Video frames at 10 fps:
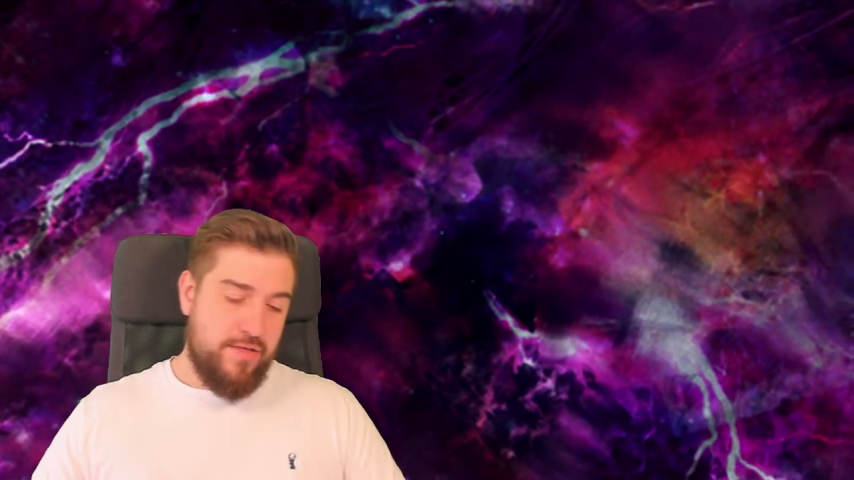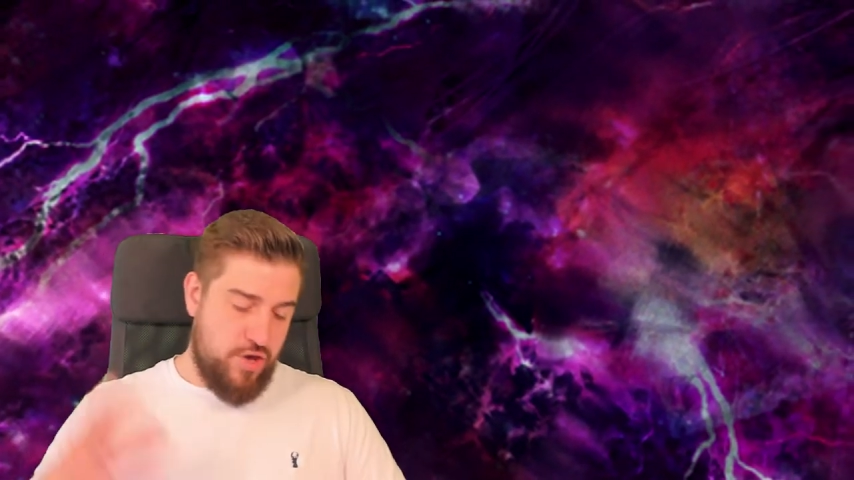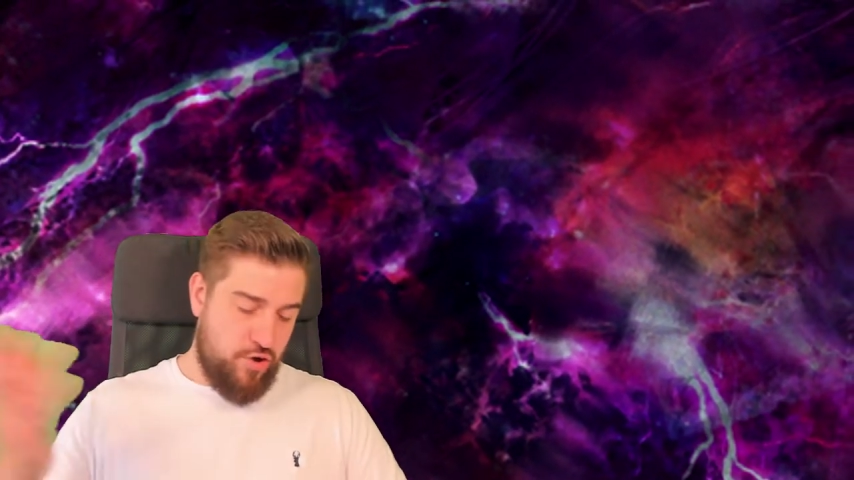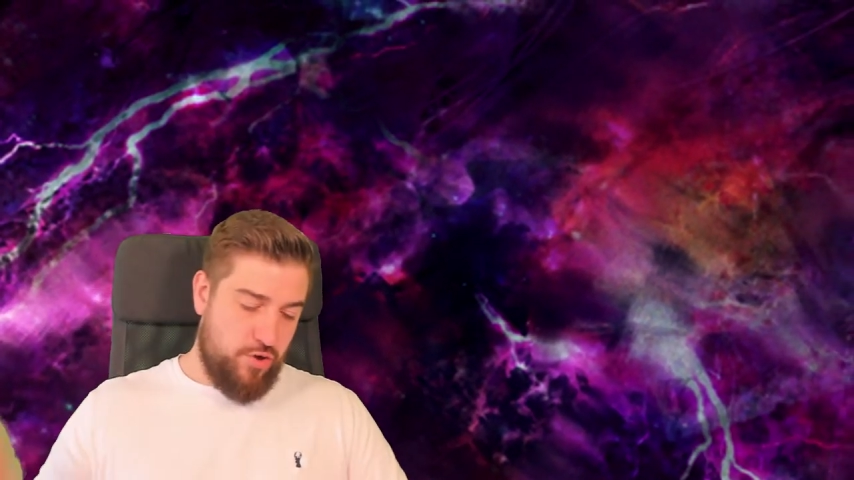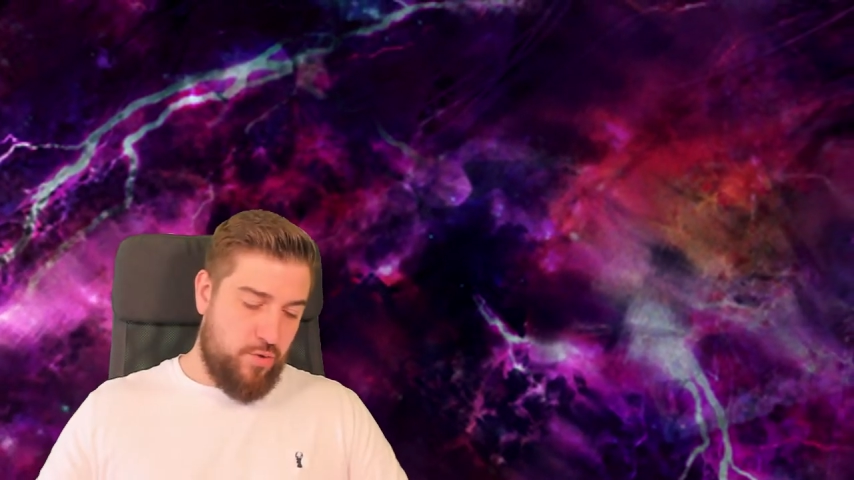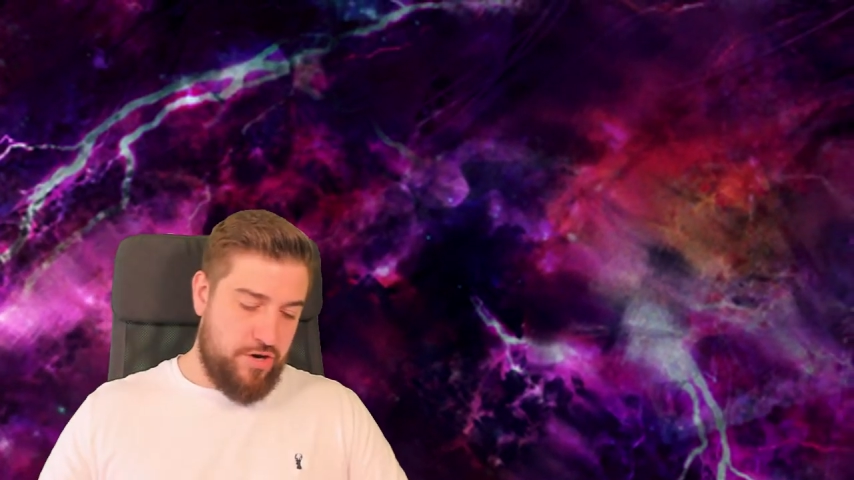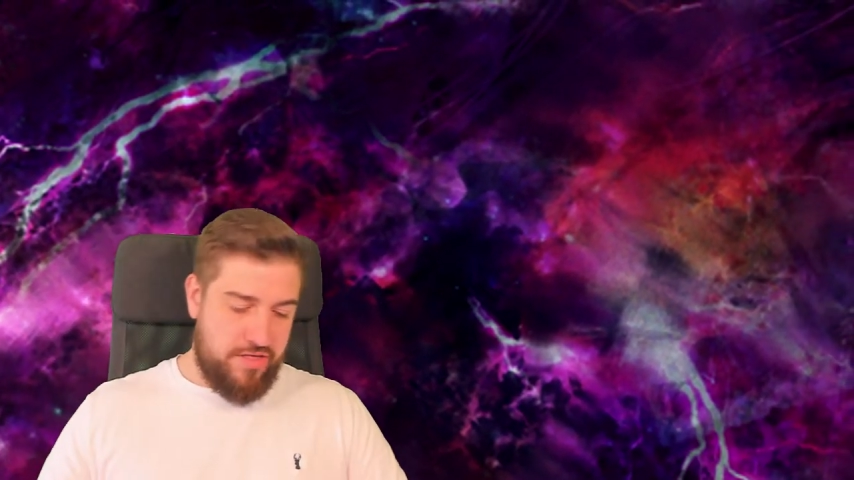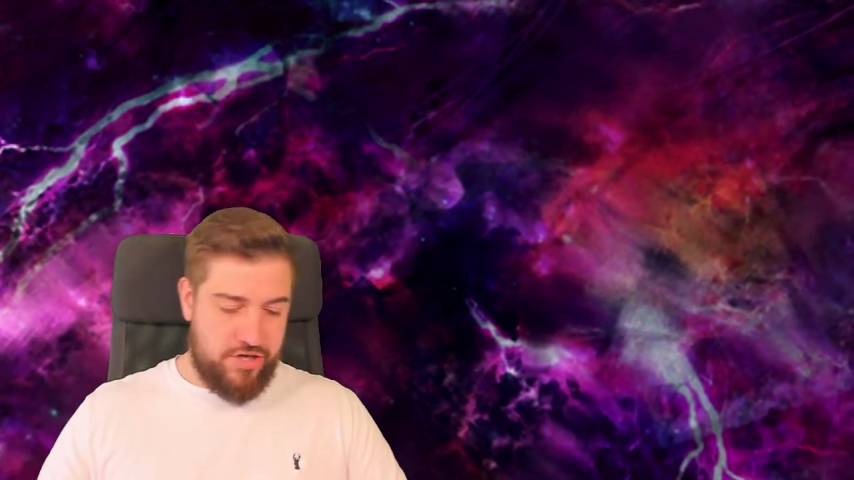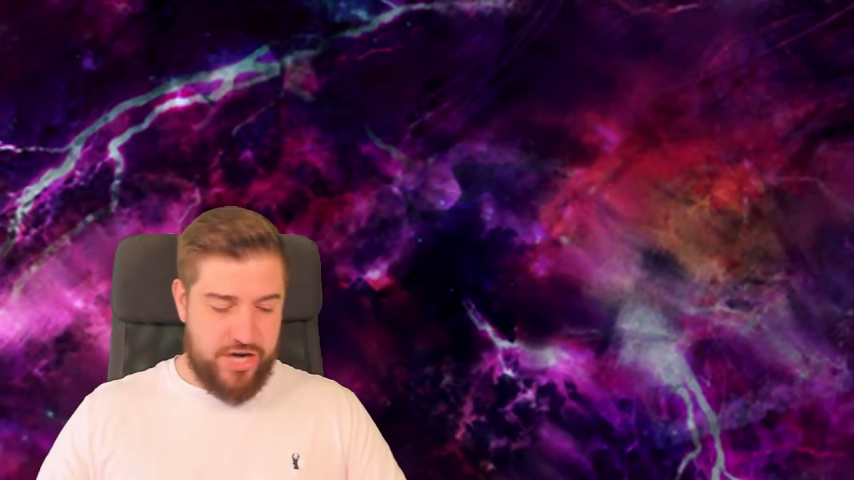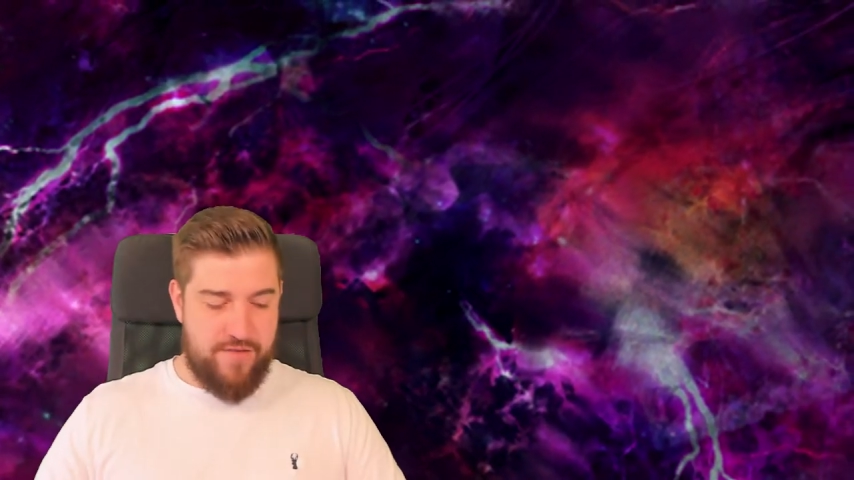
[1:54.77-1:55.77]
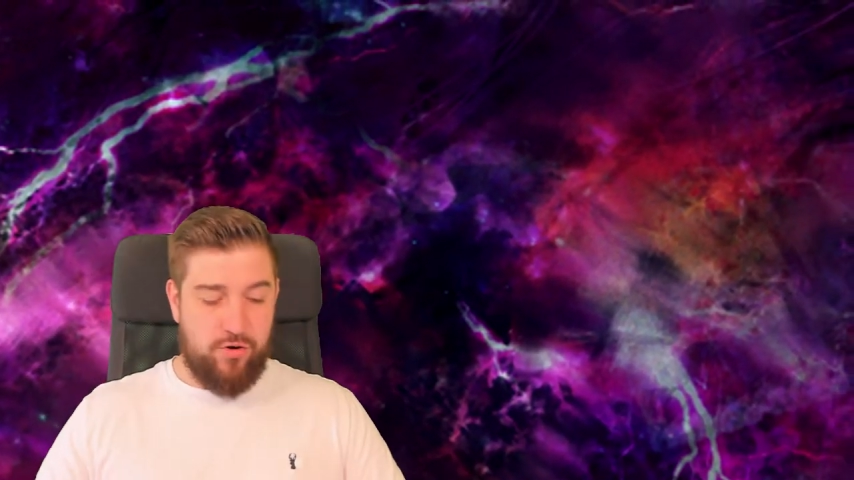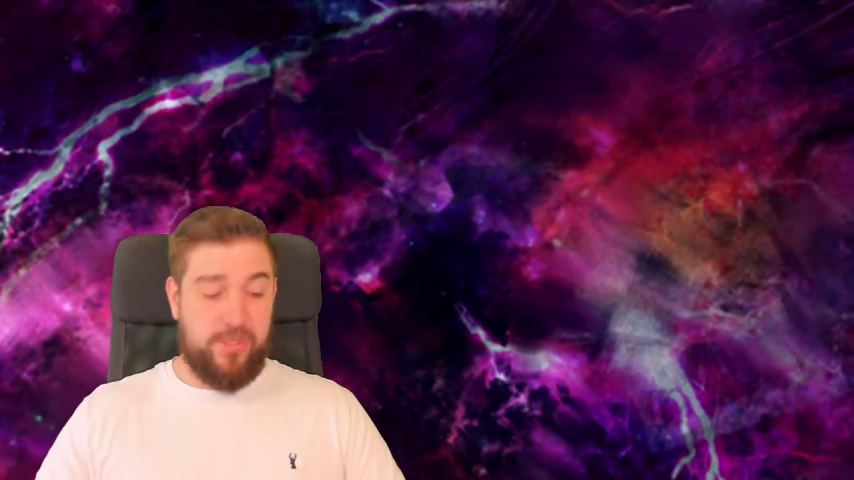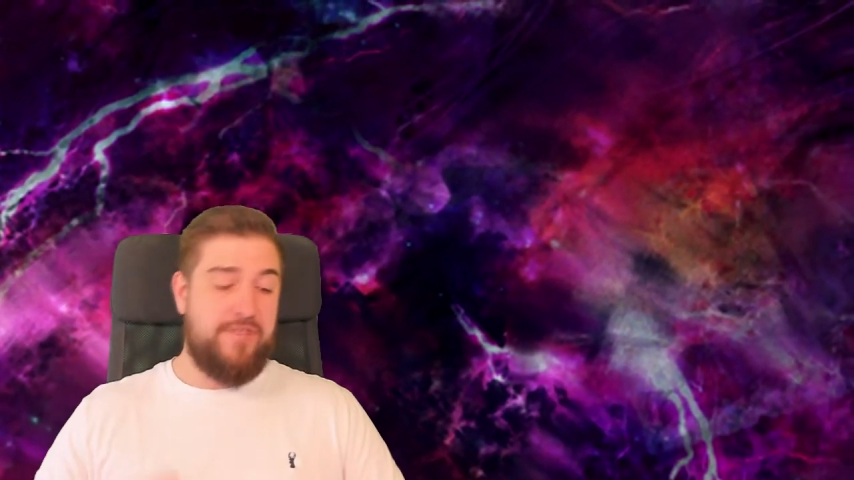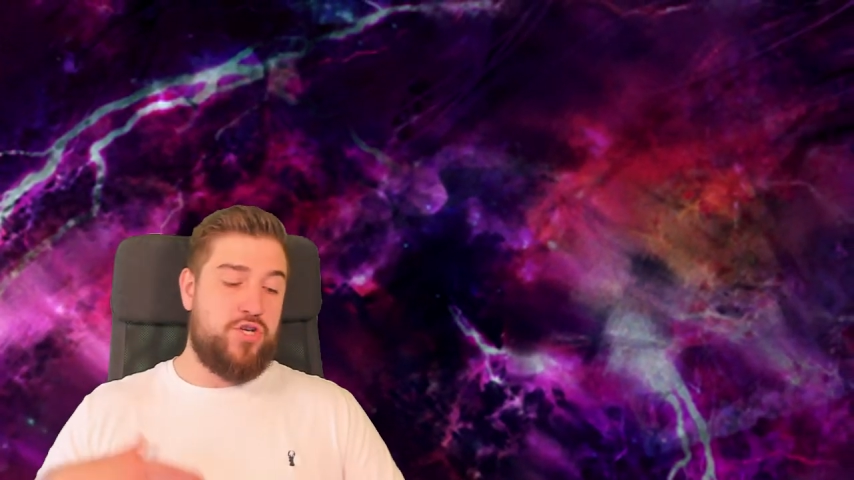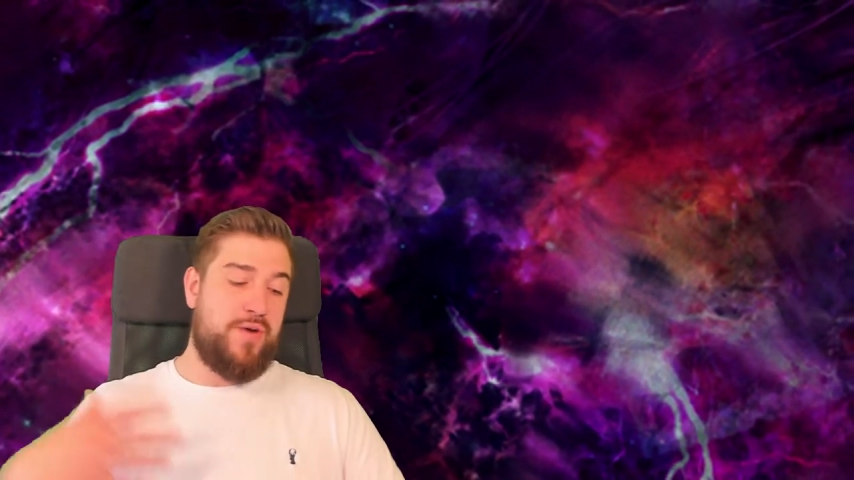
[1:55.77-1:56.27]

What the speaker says: The other one in the general gives